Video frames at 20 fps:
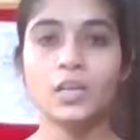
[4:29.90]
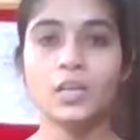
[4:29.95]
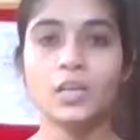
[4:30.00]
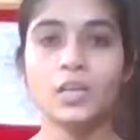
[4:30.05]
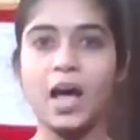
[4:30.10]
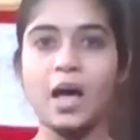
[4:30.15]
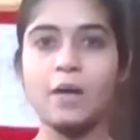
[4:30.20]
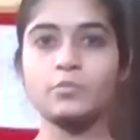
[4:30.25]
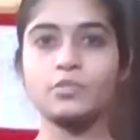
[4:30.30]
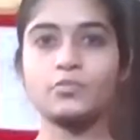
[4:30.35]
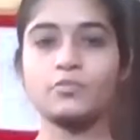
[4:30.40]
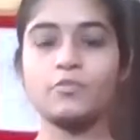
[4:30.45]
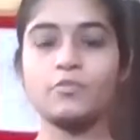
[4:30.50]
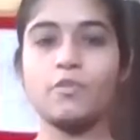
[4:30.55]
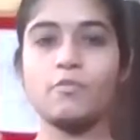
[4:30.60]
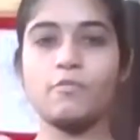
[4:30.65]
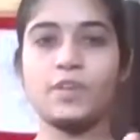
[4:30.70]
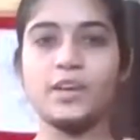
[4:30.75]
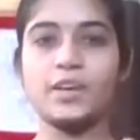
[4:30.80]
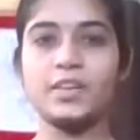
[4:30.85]
your arms
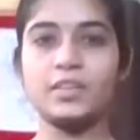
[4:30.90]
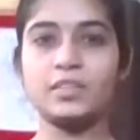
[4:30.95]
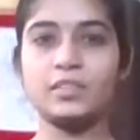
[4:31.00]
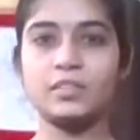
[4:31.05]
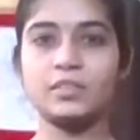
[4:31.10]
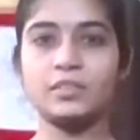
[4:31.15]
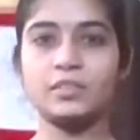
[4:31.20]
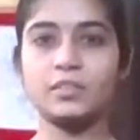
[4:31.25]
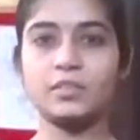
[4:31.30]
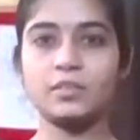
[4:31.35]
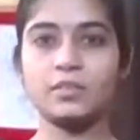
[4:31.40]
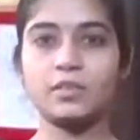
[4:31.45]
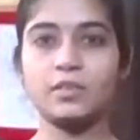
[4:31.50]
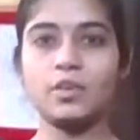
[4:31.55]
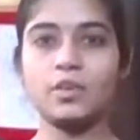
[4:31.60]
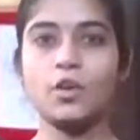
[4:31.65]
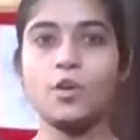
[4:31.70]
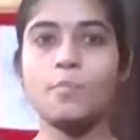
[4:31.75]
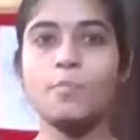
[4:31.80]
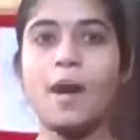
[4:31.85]
forward,
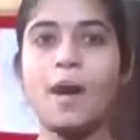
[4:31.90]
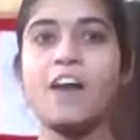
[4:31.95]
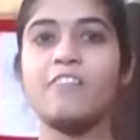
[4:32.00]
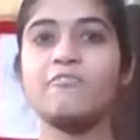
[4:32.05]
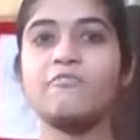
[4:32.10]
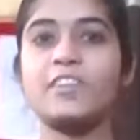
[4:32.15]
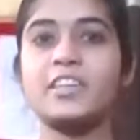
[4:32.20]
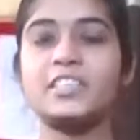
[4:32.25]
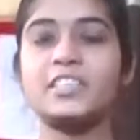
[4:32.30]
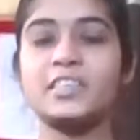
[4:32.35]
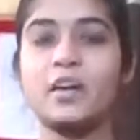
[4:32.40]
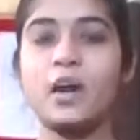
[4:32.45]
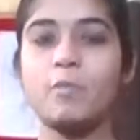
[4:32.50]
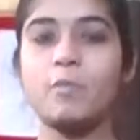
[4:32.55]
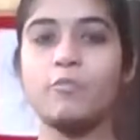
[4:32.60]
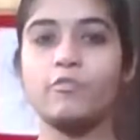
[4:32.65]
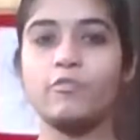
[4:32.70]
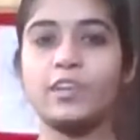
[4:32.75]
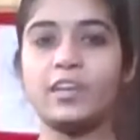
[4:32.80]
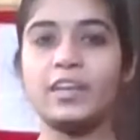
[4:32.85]
palm facing
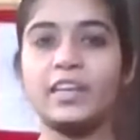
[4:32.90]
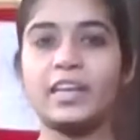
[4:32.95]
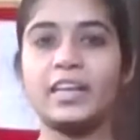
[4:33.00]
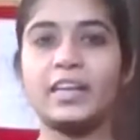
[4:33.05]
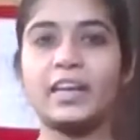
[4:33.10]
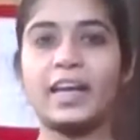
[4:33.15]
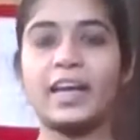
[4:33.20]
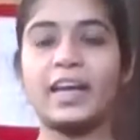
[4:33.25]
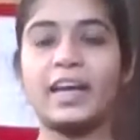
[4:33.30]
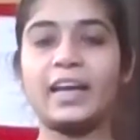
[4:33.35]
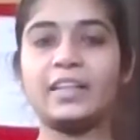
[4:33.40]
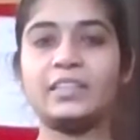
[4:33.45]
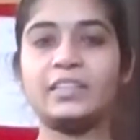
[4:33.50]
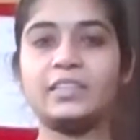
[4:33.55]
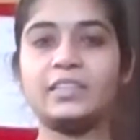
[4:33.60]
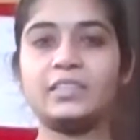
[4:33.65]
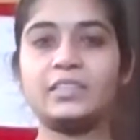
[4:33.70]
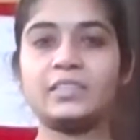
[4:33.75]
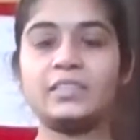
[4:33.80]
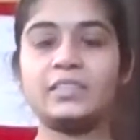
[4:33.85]
upward, inhale
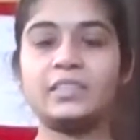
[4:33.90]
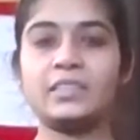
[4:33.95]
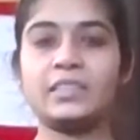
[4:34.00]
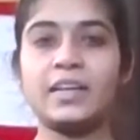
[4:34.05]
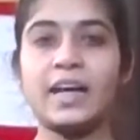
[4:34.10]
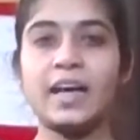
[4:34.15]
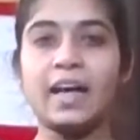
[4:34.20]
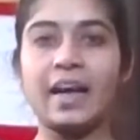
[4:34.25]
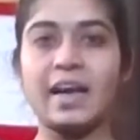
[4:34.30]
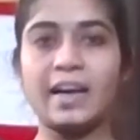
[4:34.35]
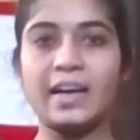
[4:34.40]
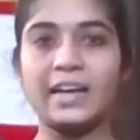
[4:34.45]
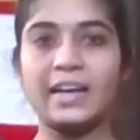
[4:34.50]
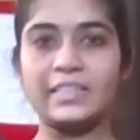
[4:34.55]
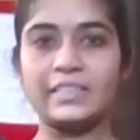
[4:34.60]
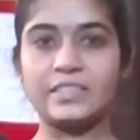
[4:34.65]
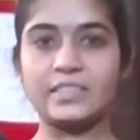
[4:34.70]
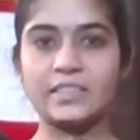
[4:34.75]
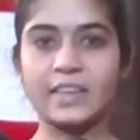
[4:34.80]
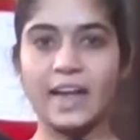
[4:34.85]

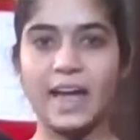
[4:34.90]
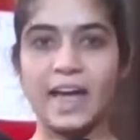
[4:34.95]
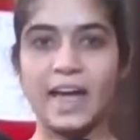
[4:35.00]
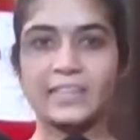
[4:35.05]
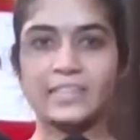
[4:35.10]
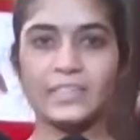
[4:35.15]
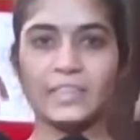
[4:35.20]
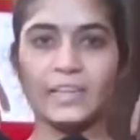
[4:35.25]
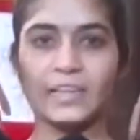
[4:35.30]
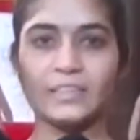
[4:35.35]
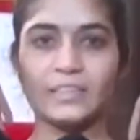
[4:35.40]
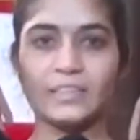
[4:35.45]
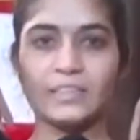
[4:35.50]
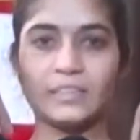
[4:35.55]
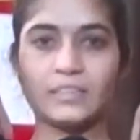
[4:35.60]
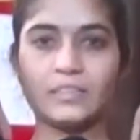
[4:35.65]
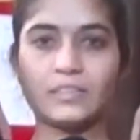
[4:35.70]
and exhale.